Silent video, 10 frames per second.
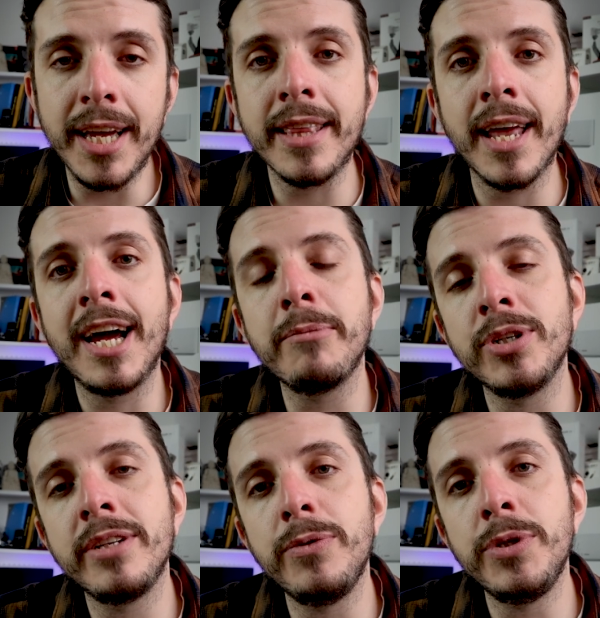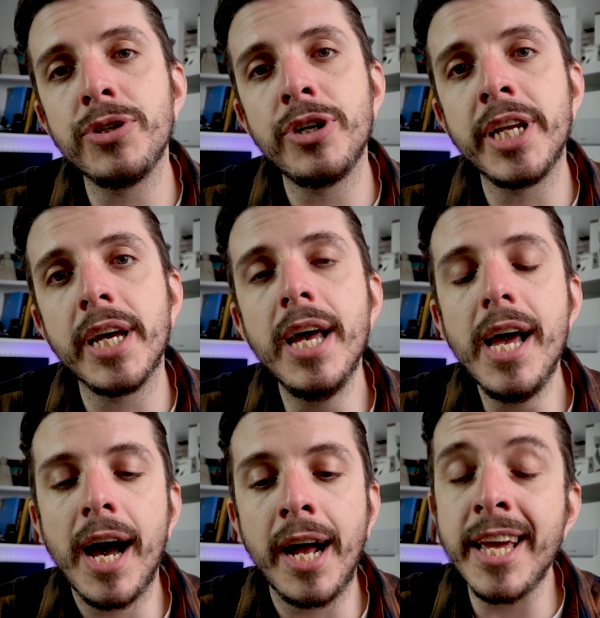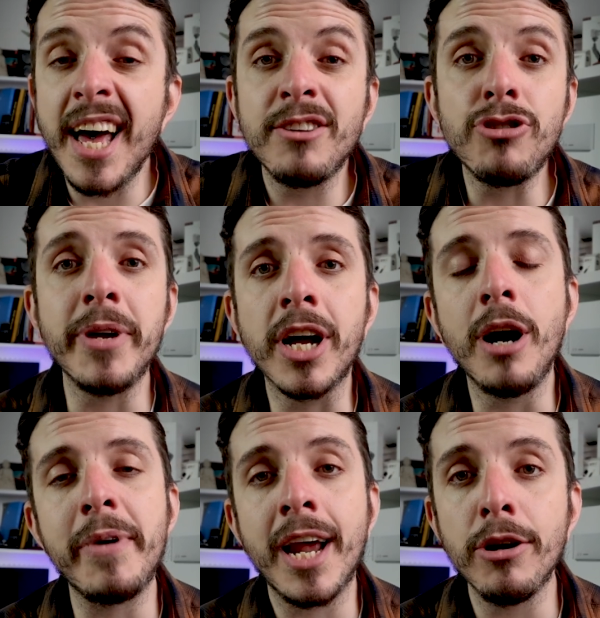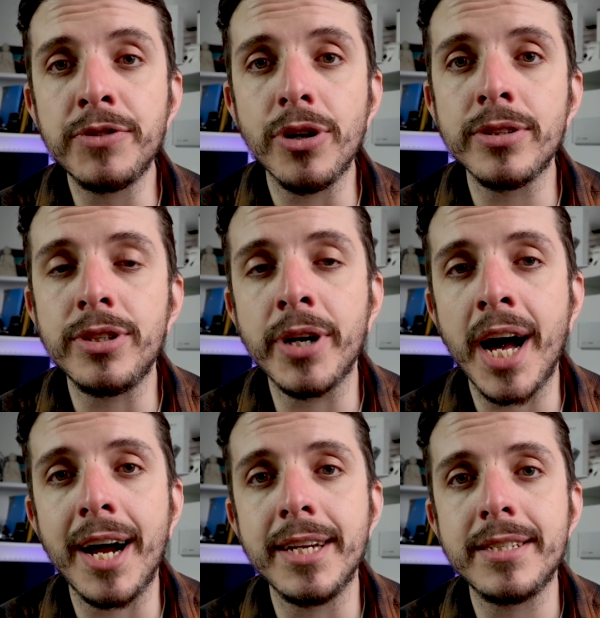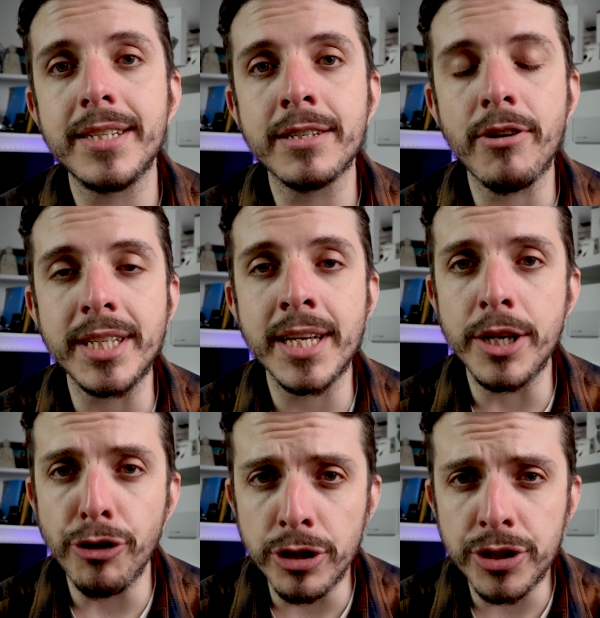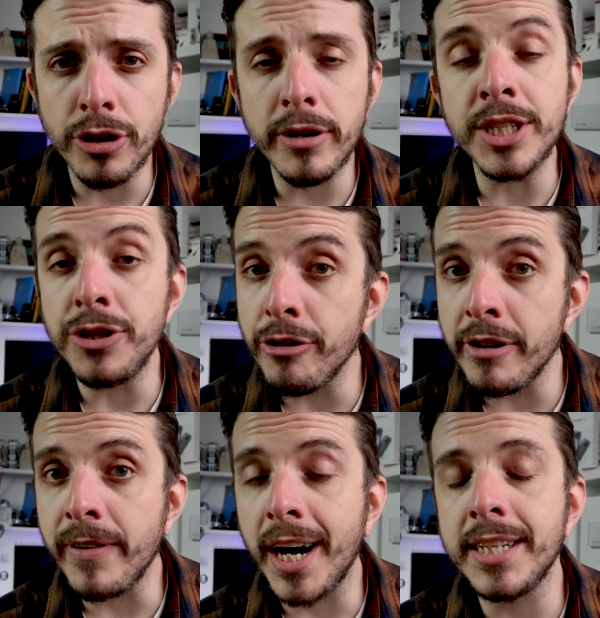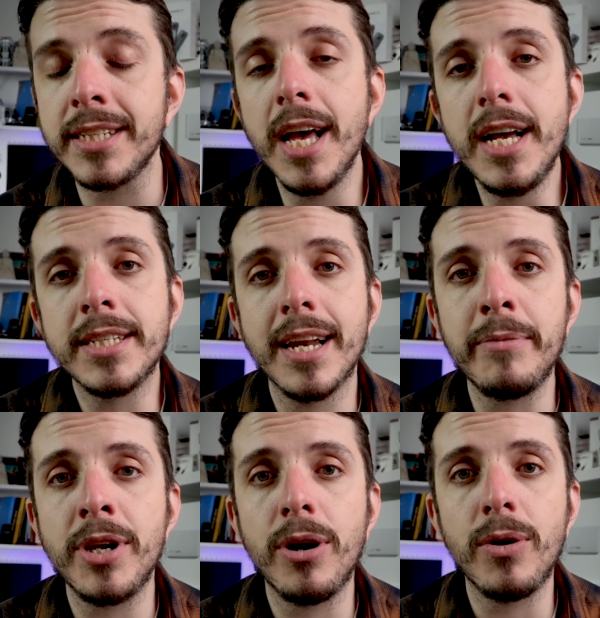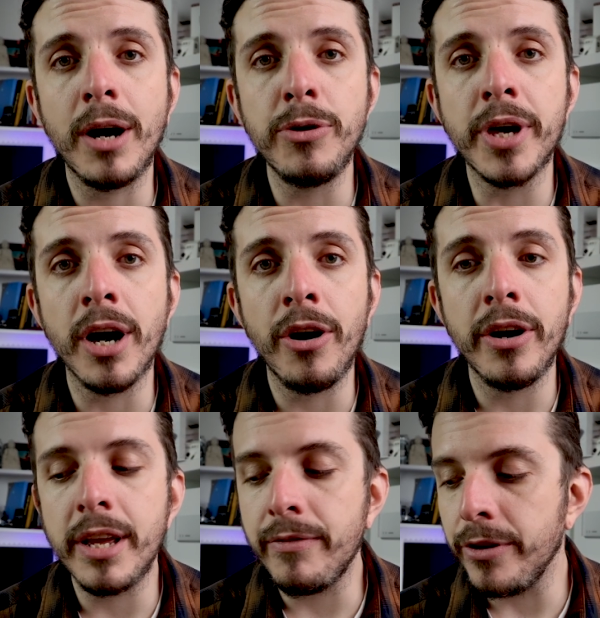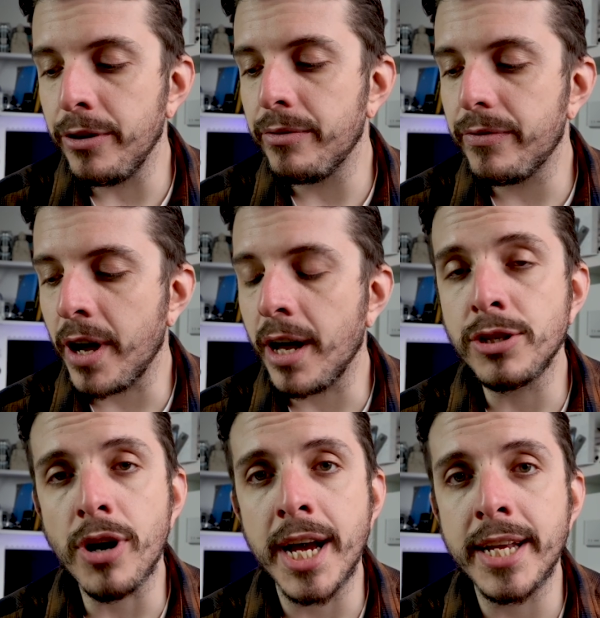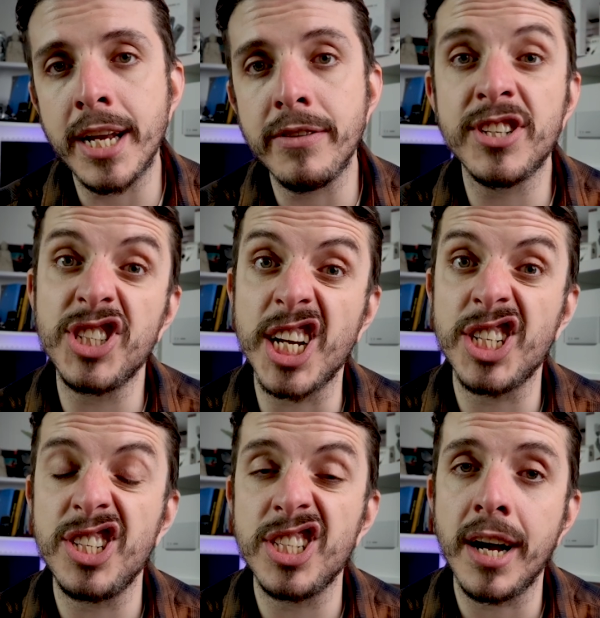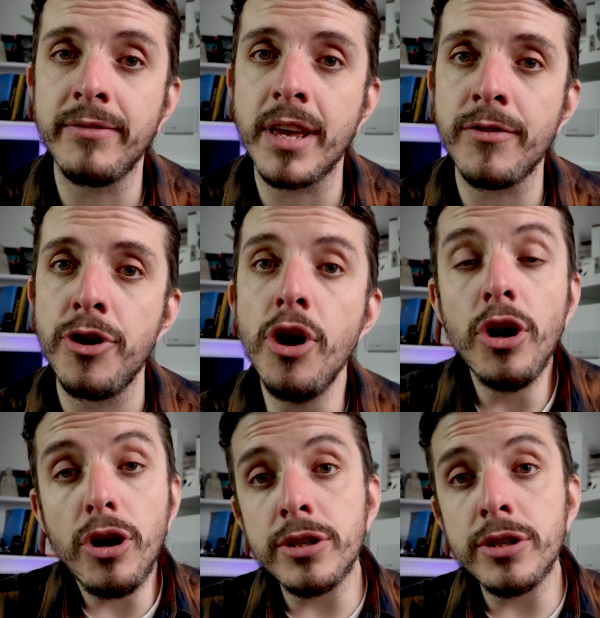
Hit that like button if you enjoyed it. And yeah, drop me a comment. I love talking to you guys. It's great to hear your stories and your advice. So let me know how you get on if you've tried any of the suggestions that I've given.